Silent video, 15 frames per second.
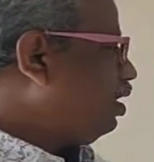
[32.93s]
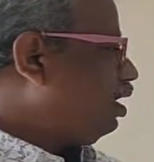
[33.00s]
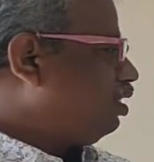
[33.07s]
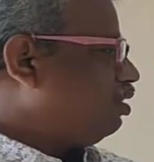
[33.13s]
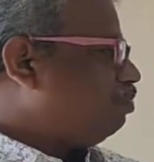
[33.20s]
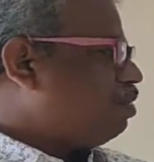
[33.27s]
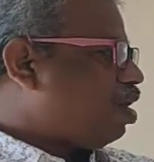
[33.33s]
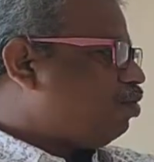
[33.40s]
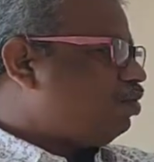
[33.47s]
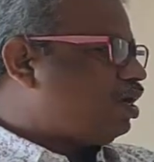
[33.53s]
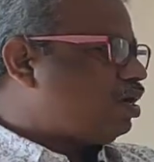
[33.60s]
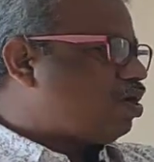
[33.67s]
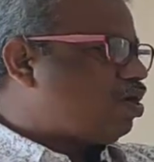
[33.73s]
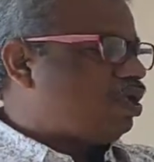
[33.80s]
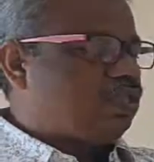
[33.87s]
is
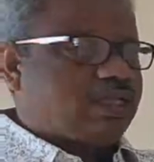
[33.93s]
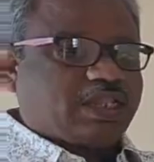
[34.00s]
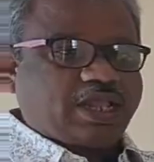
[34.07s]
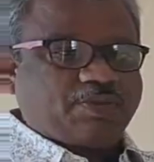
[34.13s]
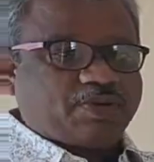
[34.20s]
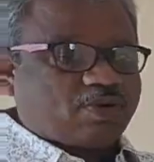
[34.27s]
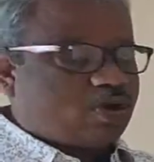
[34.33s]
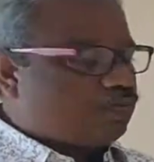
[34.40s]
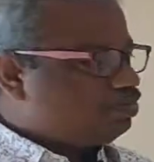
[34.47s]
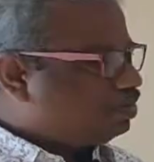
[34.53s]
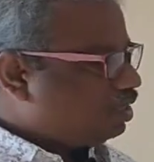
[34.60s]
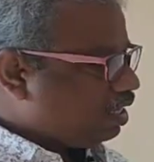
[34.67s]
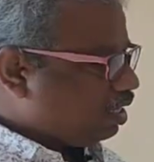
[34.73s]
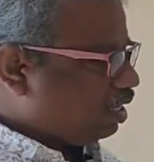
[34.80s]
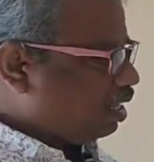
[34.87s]
bounded on the neighborhood of
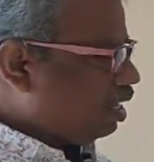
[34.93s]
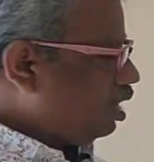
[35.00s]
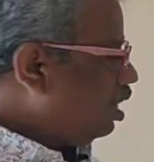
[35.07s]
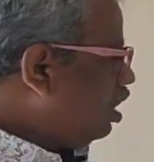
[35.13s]
C